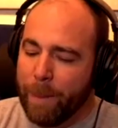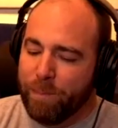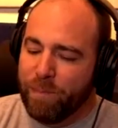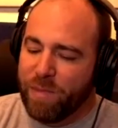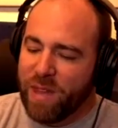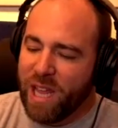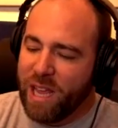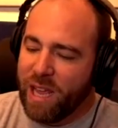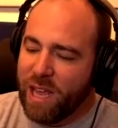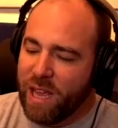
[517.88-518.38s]

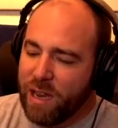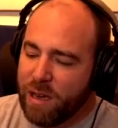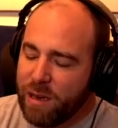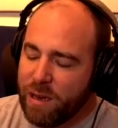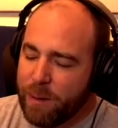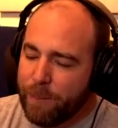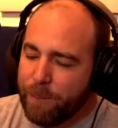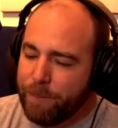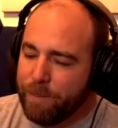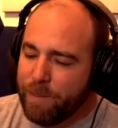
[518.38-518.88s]

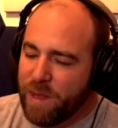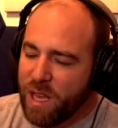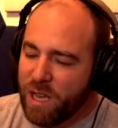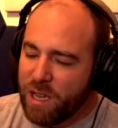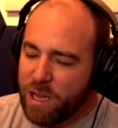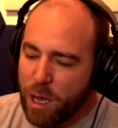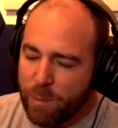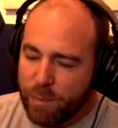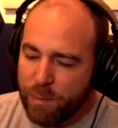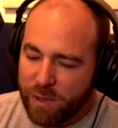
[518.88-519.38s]
And a
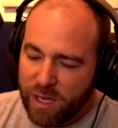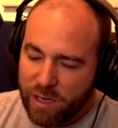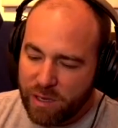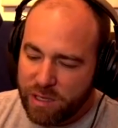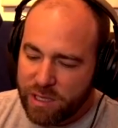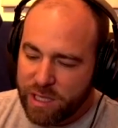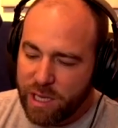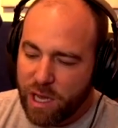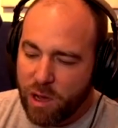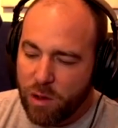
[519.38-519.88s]
couple of
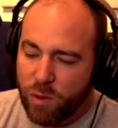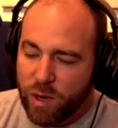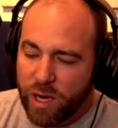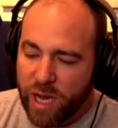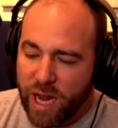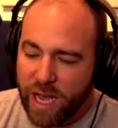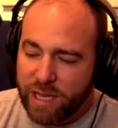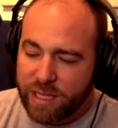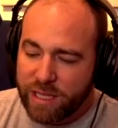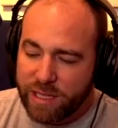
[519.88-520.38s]
years ago when
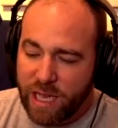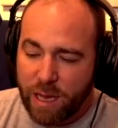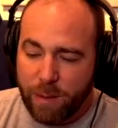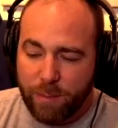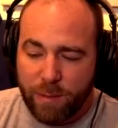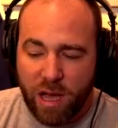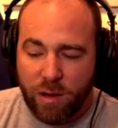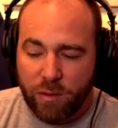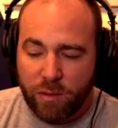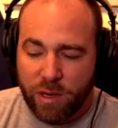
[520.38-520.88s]
Hex came
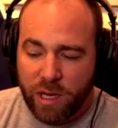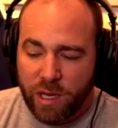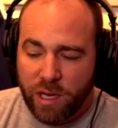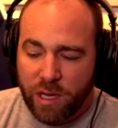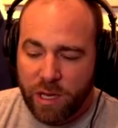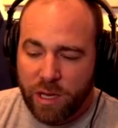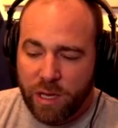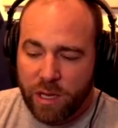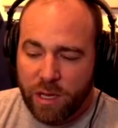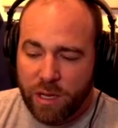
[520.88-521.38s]
out,
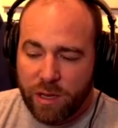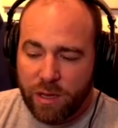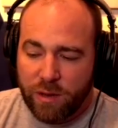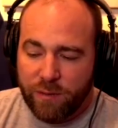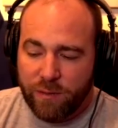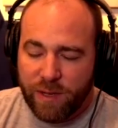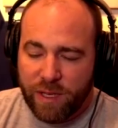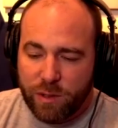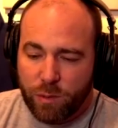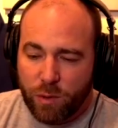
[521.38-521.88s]
the
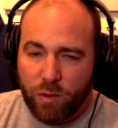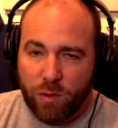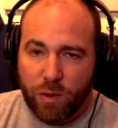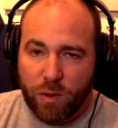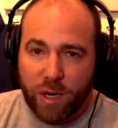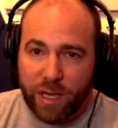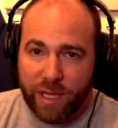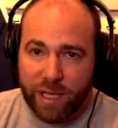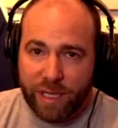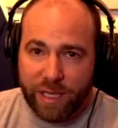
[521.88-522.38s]
fees were
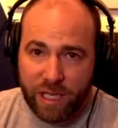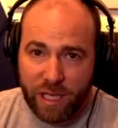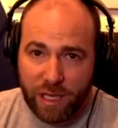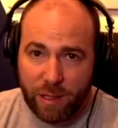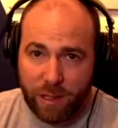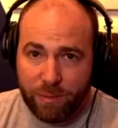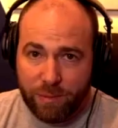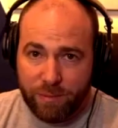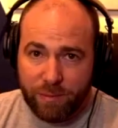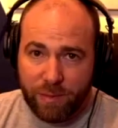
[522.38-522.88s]
really
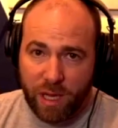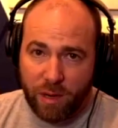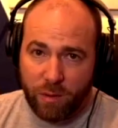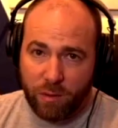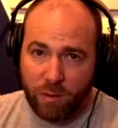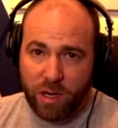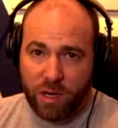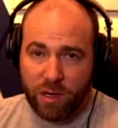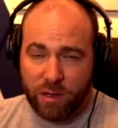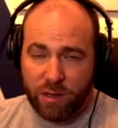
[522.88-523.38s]
cheap. They
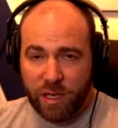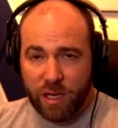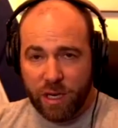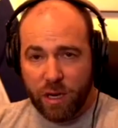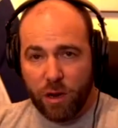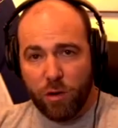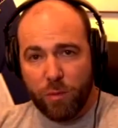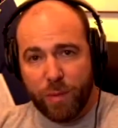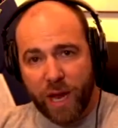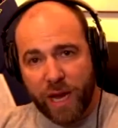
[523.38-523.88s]
were,
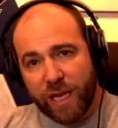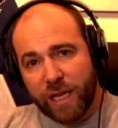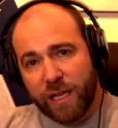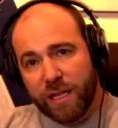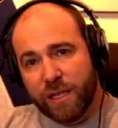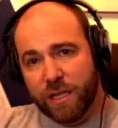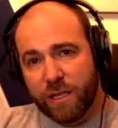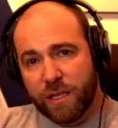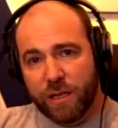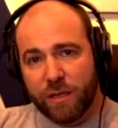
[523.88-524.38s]
a penny
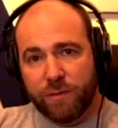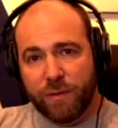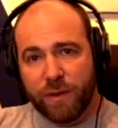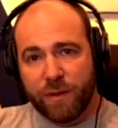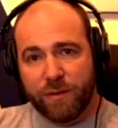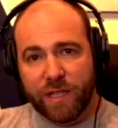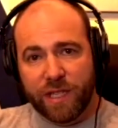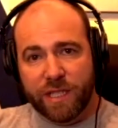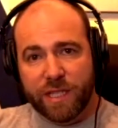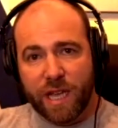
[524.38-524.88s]
to
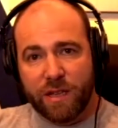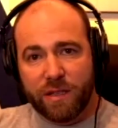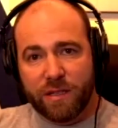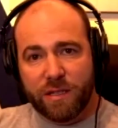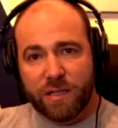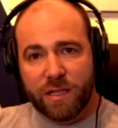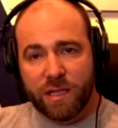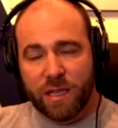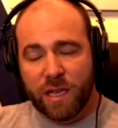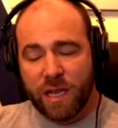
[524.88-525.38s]
50
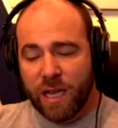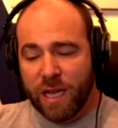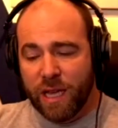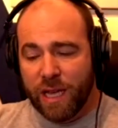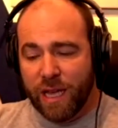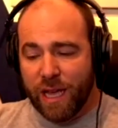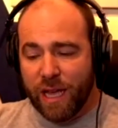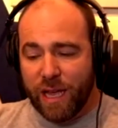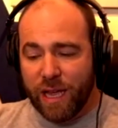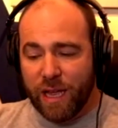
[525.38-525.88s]
cents.
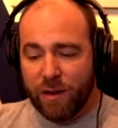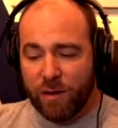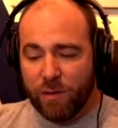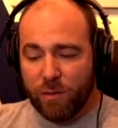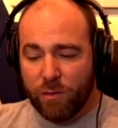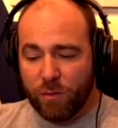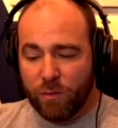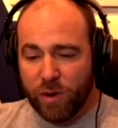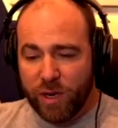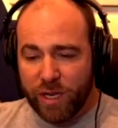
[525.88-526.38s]

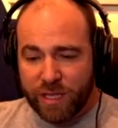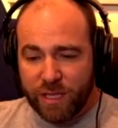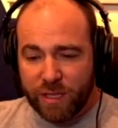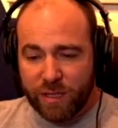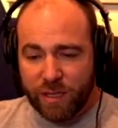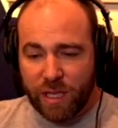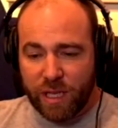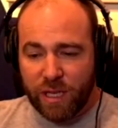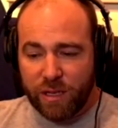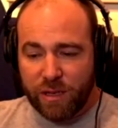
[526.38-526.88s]
And
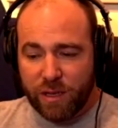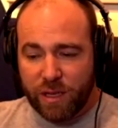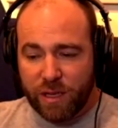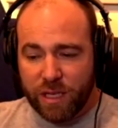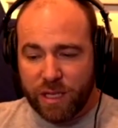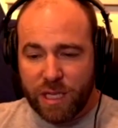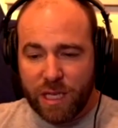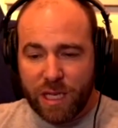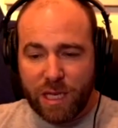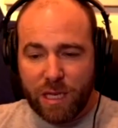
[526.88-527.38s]
recently,
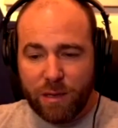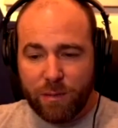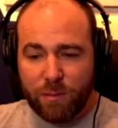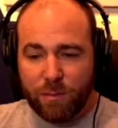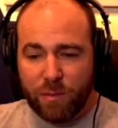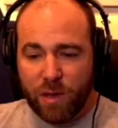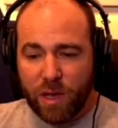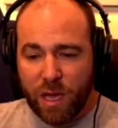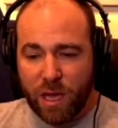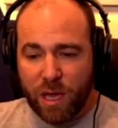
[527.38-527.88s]
the
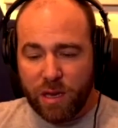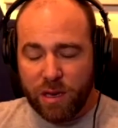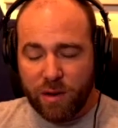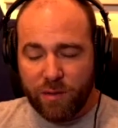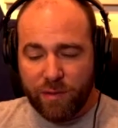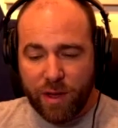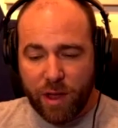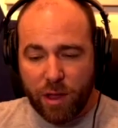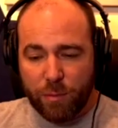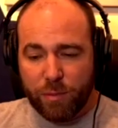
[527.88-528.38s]
team and
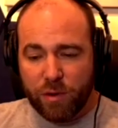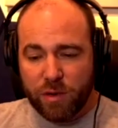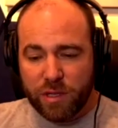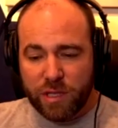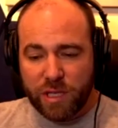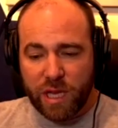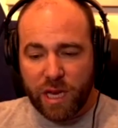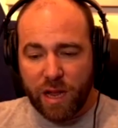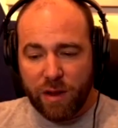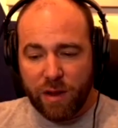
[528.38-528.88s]
developers
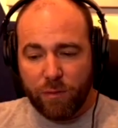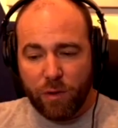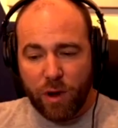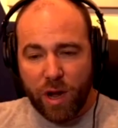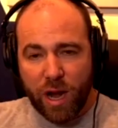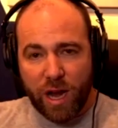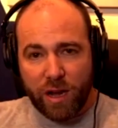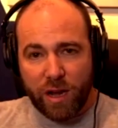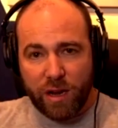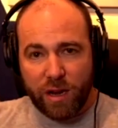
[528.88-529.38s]
that have
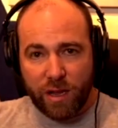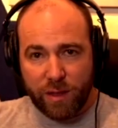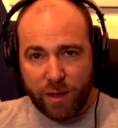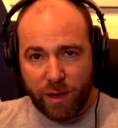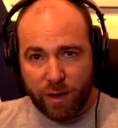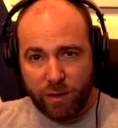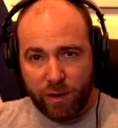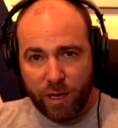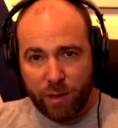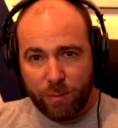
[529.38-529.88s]
ran
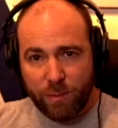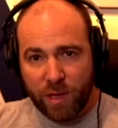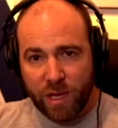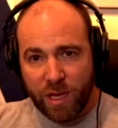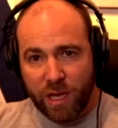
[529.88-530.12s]
Ethereum